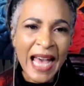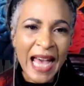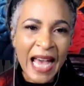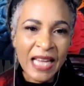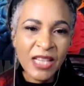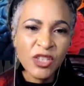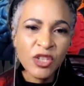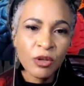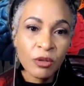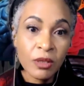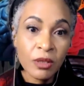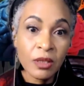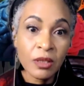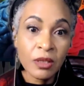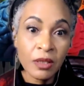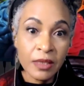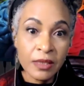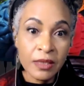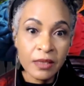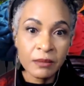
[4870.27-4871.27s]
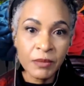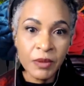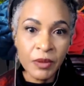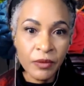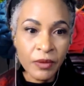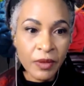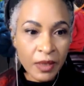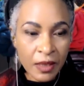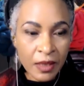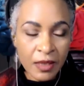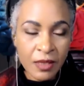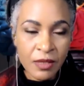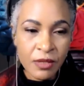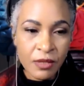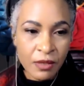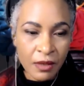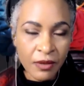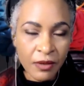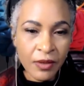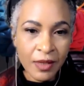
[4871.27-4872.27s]
I talk a lot. I'm really
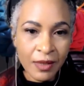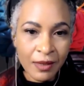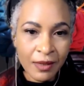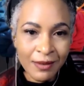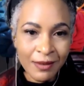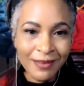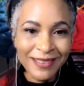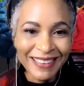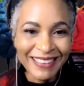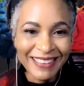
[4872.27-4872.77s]
sorry.